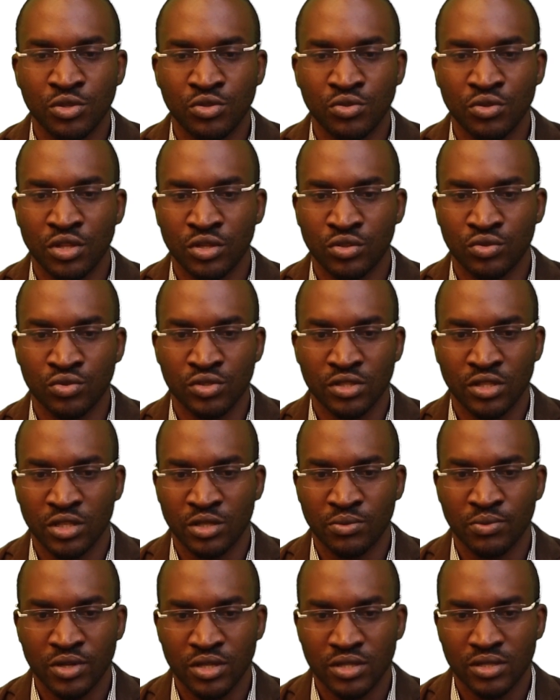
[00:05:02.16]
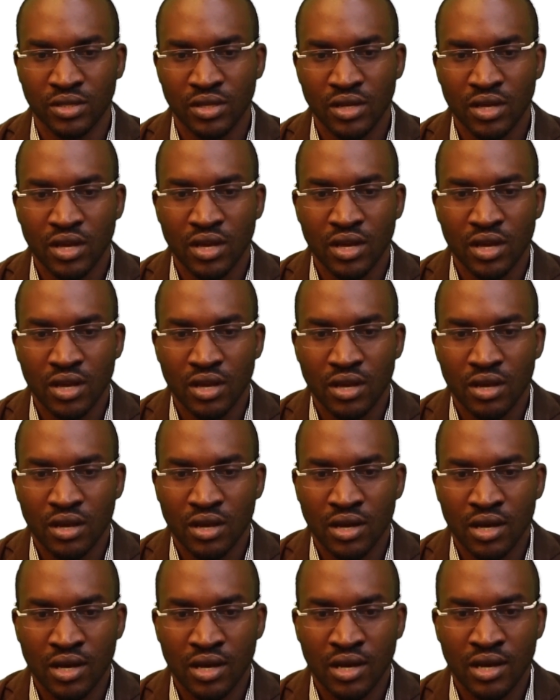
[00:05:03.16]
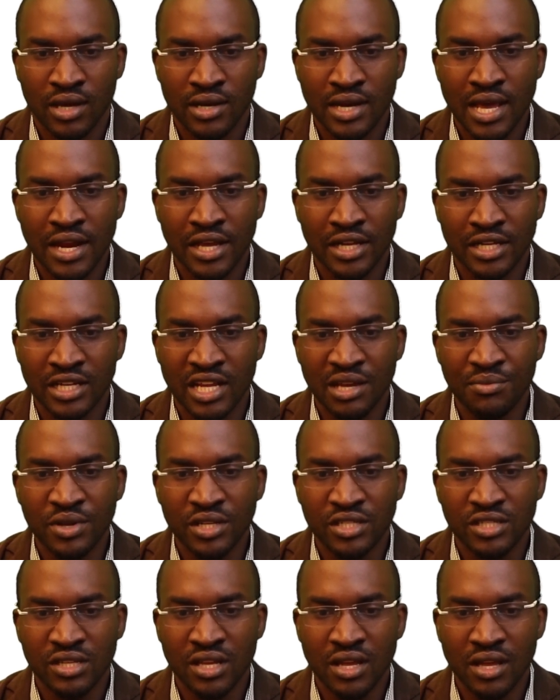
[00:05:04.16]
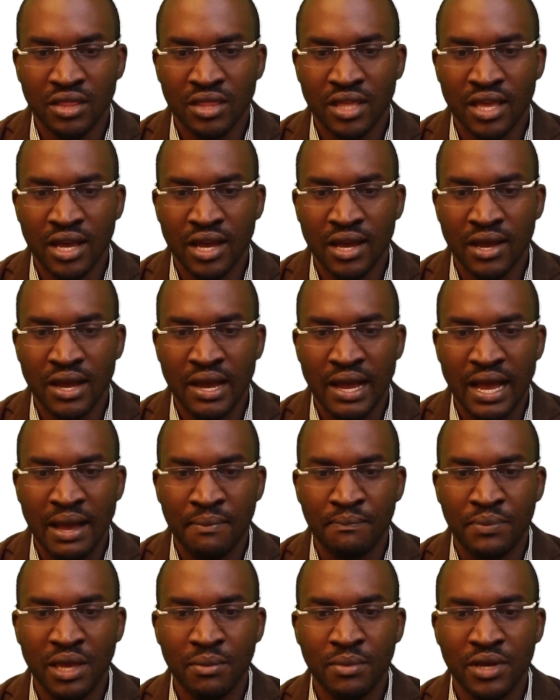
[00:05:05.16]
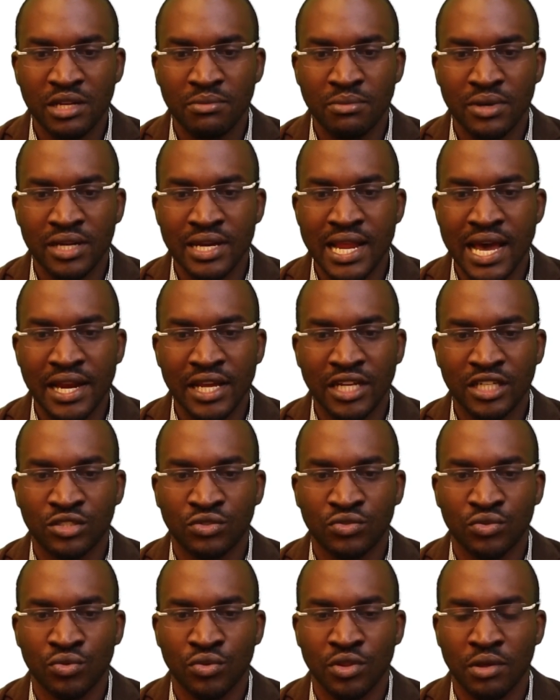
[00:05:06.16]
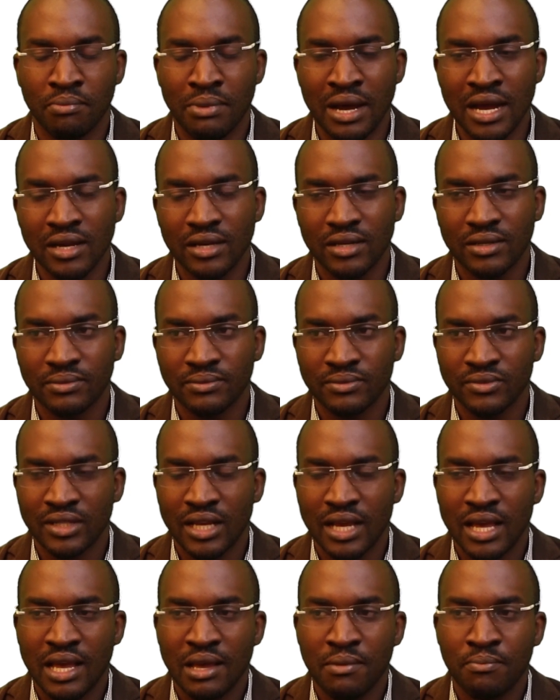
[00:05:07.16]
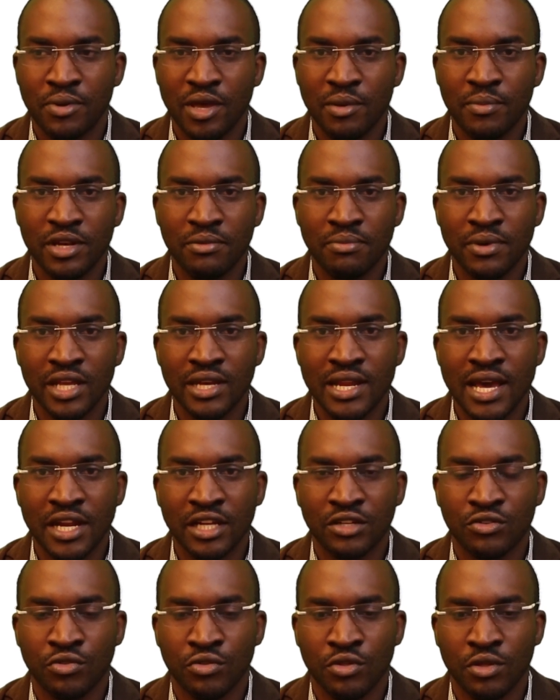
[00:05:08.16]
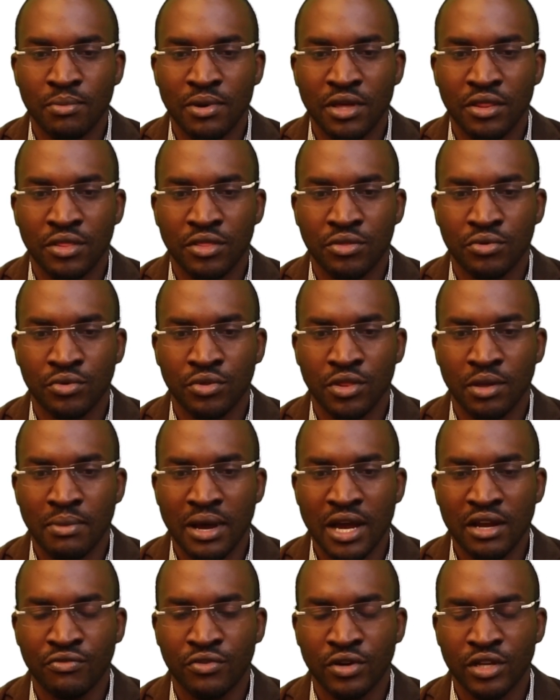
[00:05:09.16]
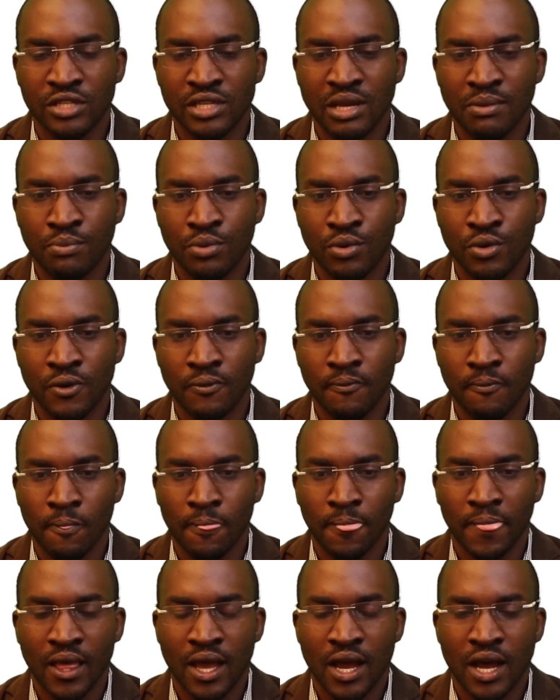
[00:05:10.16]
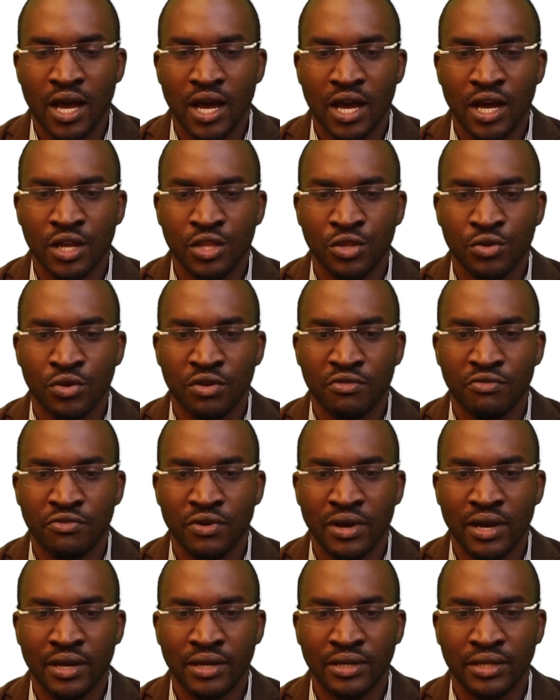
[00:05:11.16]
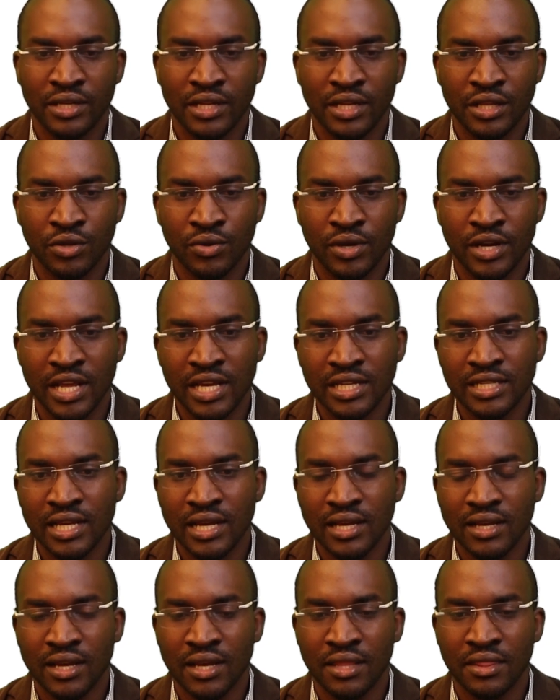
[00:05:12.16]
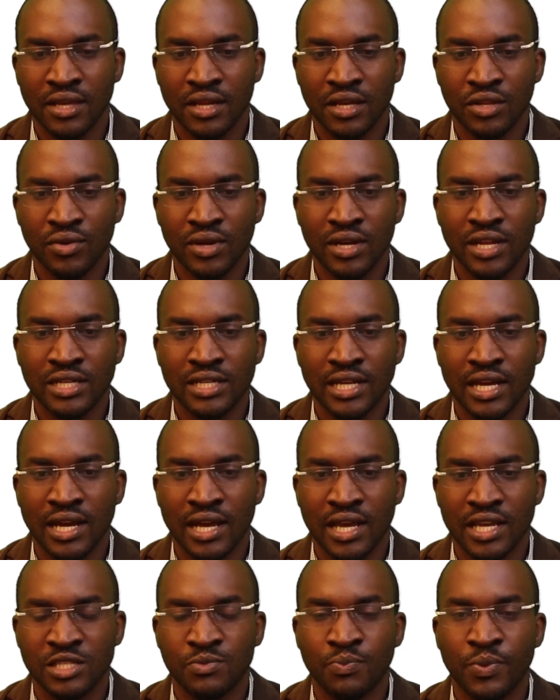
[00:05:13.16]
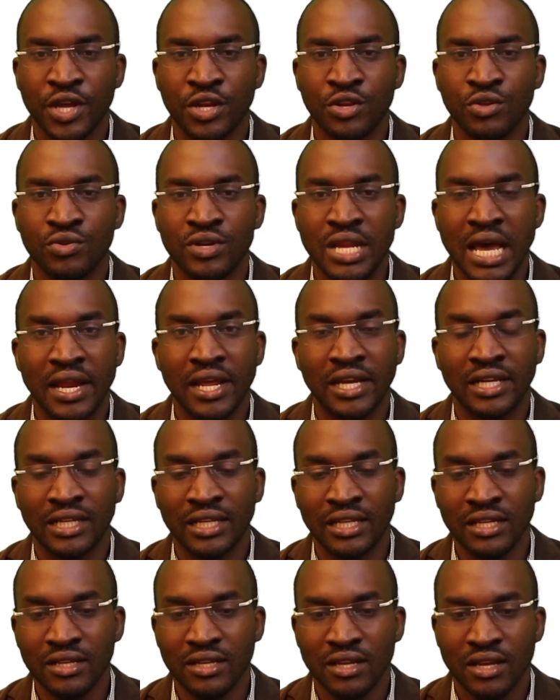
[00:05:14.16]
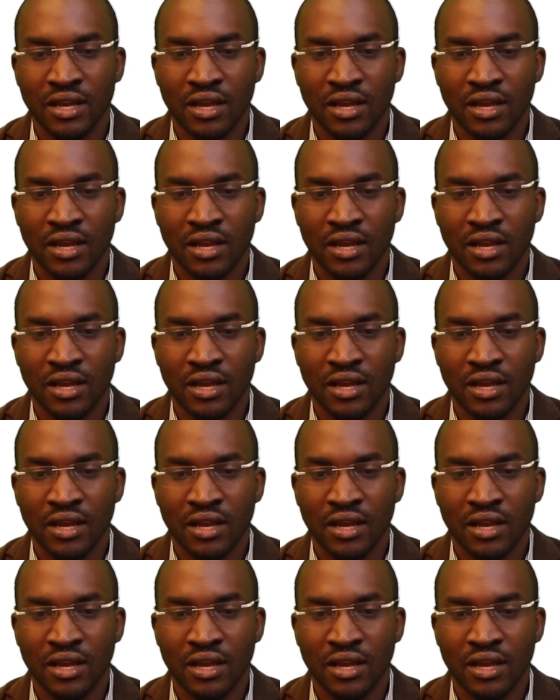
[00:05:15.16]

between the two statements. Direct debits, they are payment made direct through the bank. payment made direct through the bank. For example, you have your data, and then your data has paid you directly